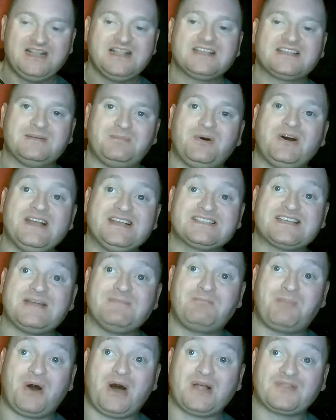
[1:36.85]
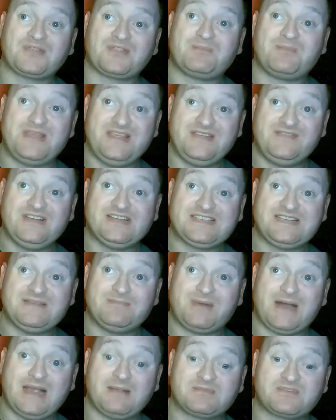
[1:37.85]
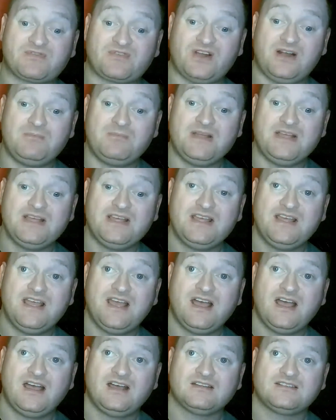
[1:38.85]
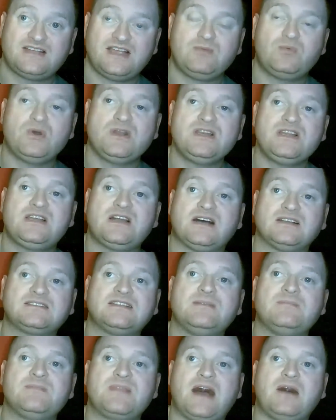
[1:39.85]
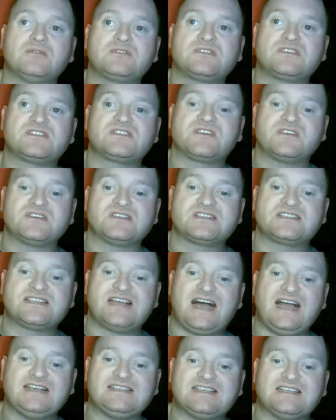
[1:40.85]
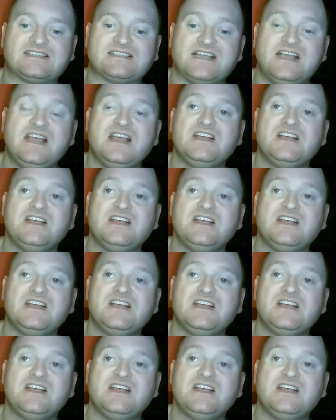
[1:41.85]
The place I bought the PVC pipes from, they wouldn't cut them down to certain sizes.